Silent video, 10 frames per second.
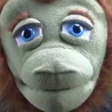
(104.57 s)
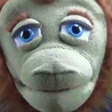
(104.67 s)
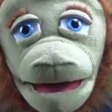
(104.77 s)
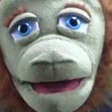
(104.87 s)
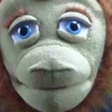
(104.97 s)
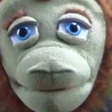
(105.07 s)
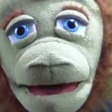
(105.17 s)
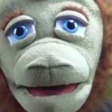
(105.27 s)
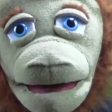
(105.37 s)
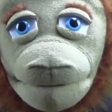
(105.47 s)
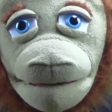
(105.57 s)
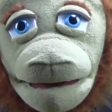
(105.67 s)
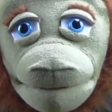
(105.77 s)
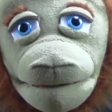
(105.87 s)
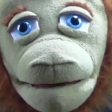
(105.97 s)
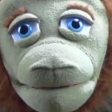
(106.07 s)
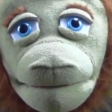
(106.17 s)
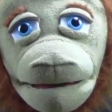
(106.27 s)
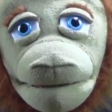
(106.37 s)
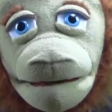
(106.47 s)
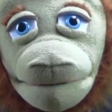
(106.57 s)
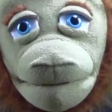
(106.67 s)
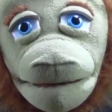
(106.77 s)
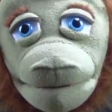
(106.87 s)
Stats on new residential construction